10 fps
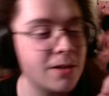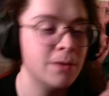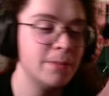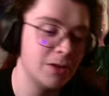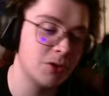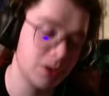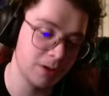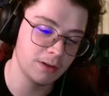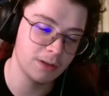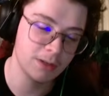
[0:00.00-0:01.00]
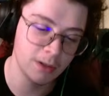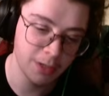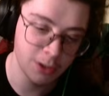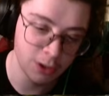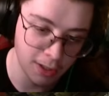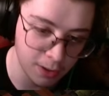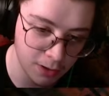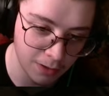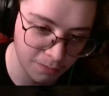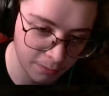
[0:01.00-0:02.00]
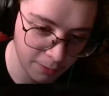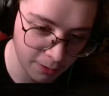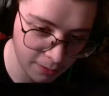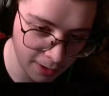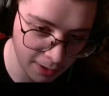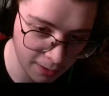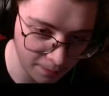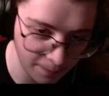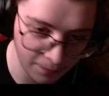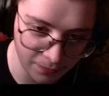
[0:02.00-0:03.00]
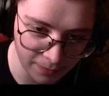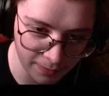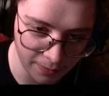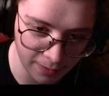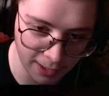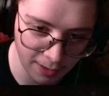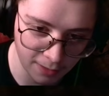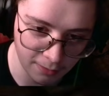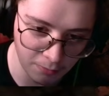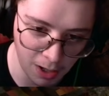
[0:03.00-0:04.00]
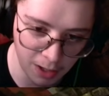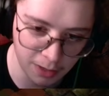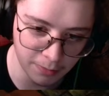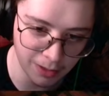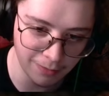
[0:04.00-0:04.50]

much attention from y'all that, like, I couldn't believe it.